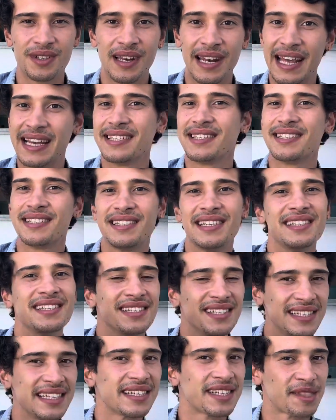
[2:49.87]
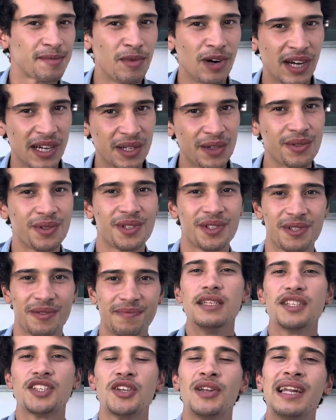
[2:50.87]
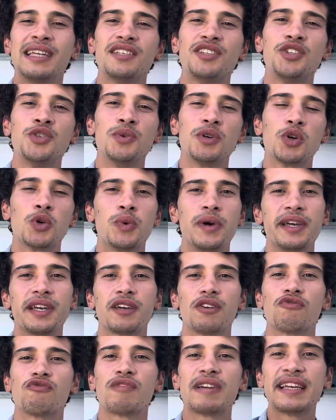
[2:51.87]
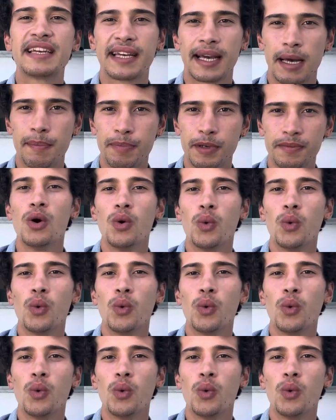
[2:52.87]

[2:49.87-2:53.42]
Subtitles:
less than 6 miles. So let's do a quick recap.